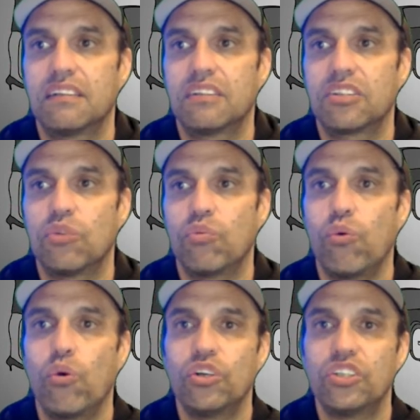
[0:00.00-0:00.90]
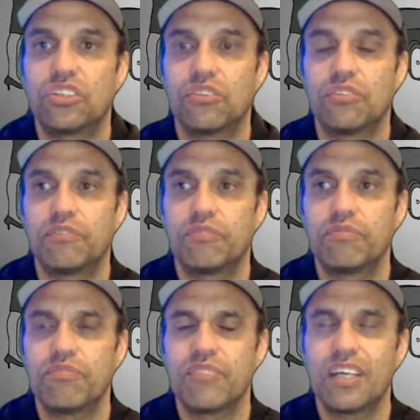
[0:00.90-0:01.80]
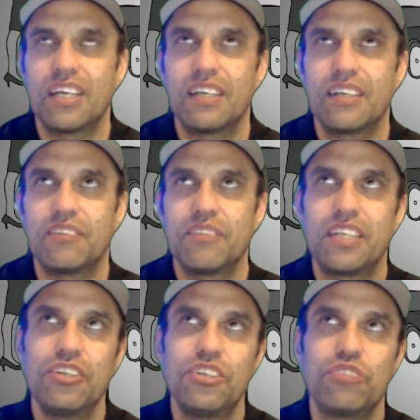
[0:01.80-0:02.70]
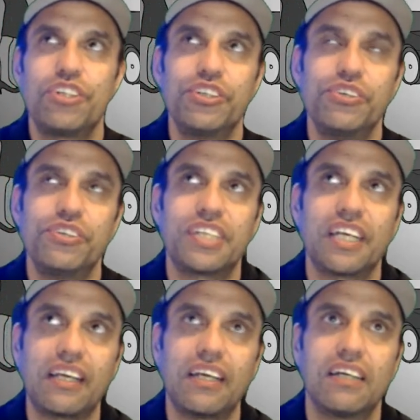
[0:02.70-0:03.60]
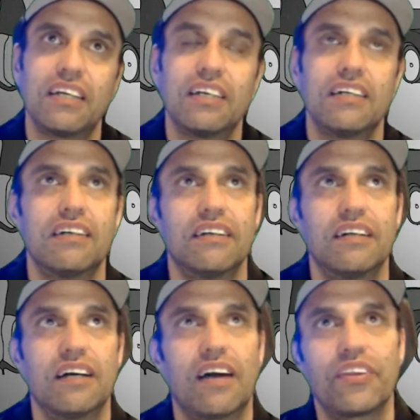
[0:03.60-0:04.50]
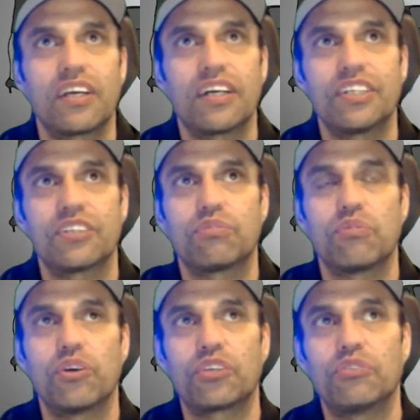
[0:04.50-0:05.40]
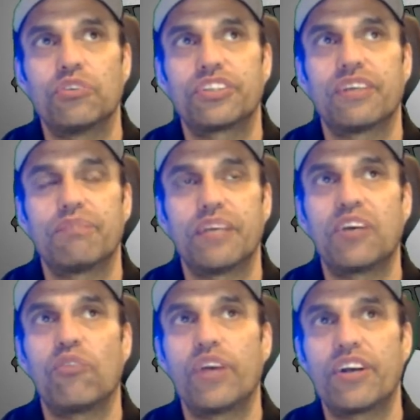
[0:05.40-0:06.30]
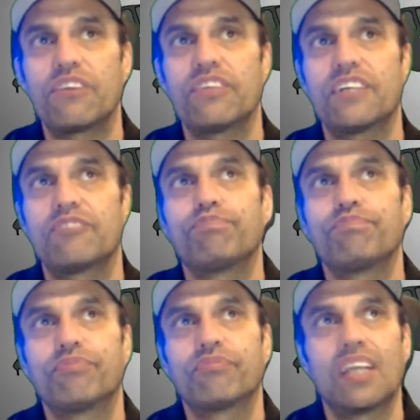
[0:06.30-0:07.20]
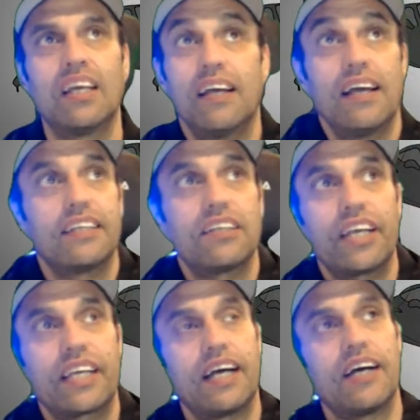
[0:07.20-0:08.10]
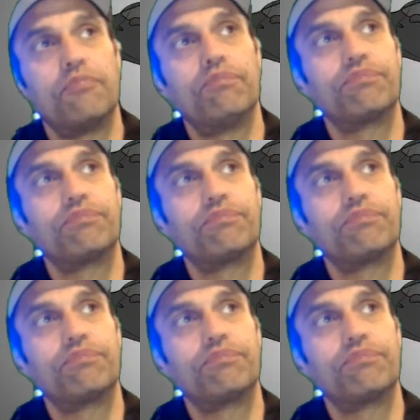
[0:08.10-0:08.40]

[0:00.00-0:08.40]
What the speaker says: towards, we can use reducing. I think I just work towards being aware of it. It's like I